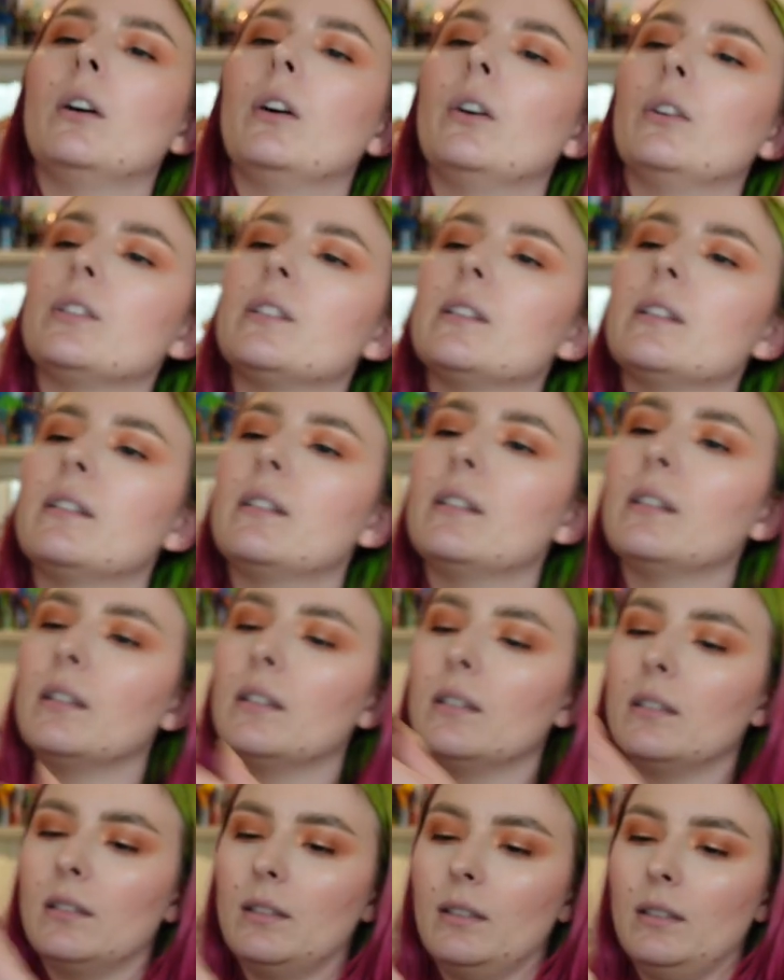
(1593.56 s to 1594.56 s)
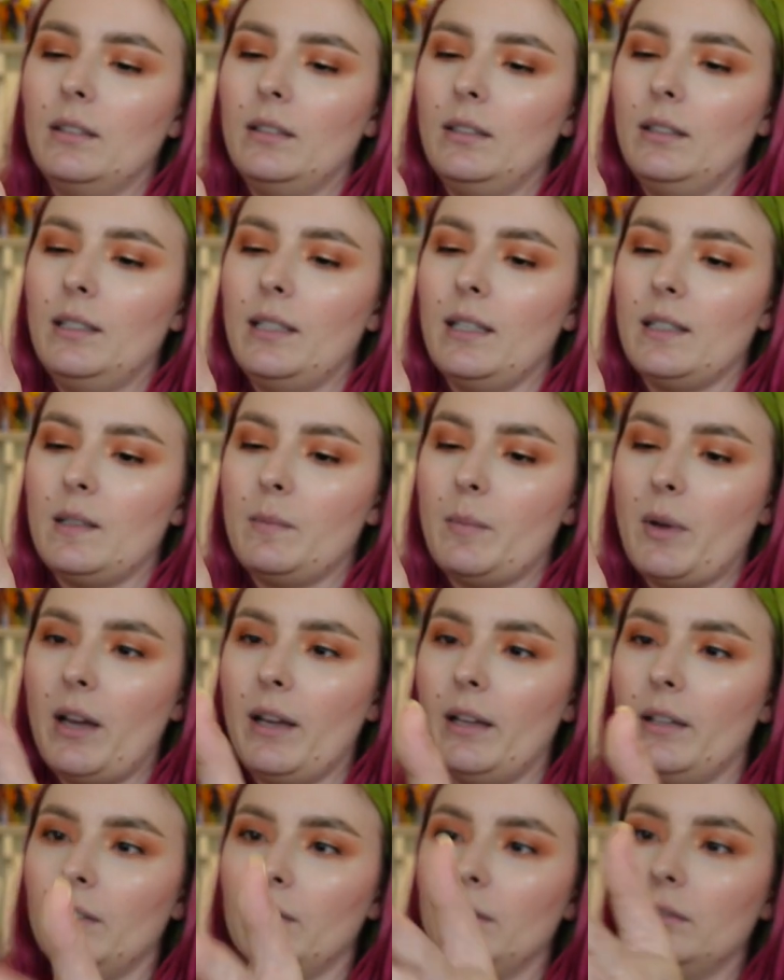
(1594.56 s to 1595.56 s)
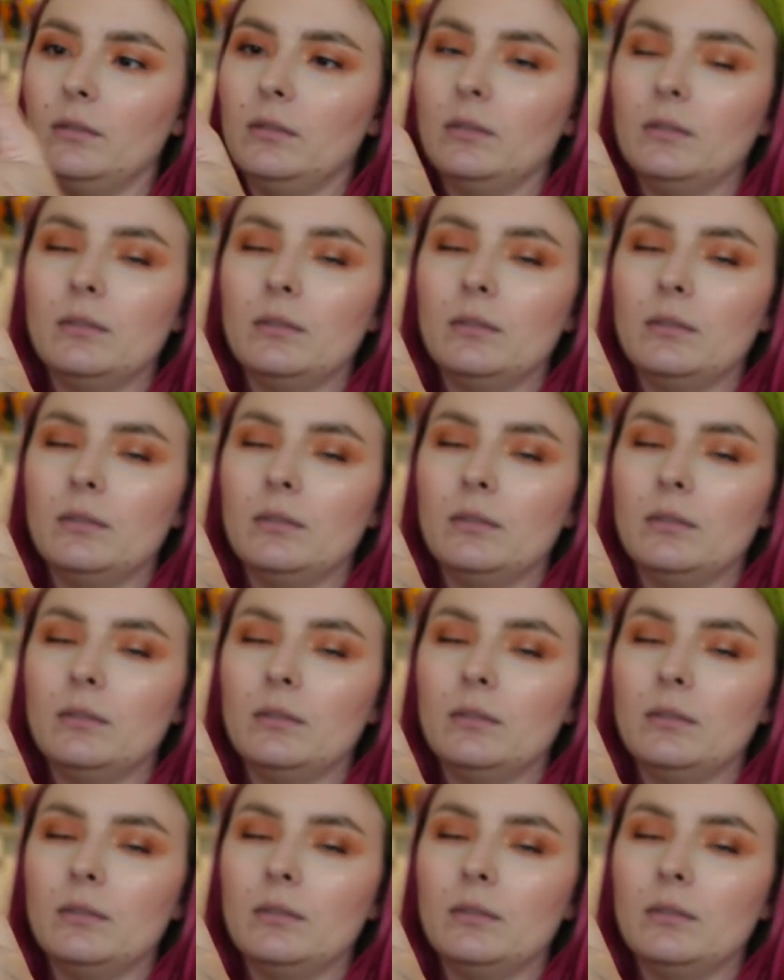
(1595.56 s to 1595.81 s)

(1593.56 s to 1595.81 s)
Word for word: onto the yes pile.